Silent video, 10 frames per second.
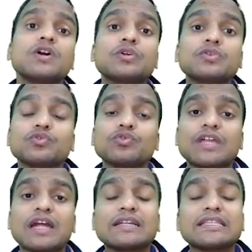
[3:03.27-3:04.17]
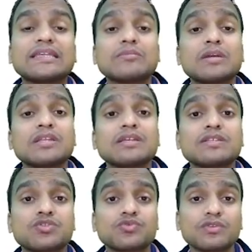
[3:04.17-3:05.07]
so that they may
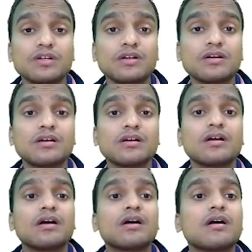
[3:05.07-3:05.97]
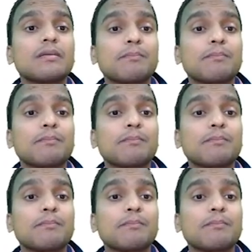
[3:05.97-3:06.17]
reach to the